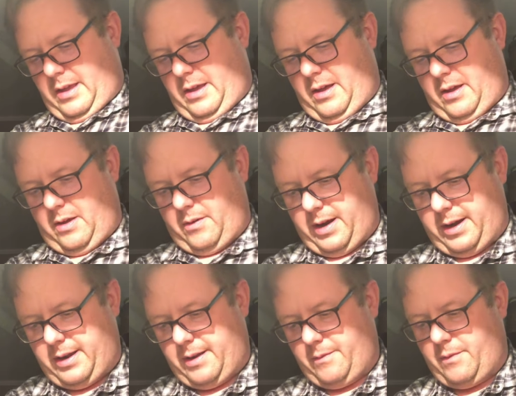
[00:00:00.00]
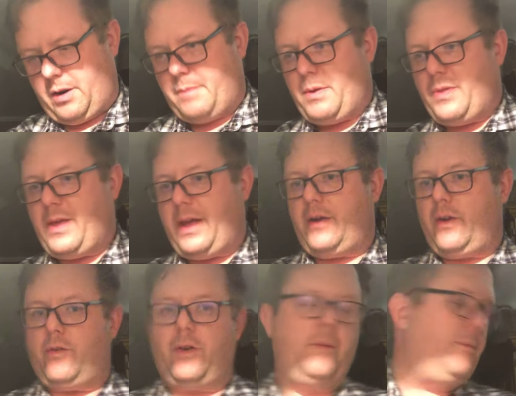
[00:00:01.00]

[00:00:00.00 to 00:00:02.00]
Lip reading: All right. We're going to put that over.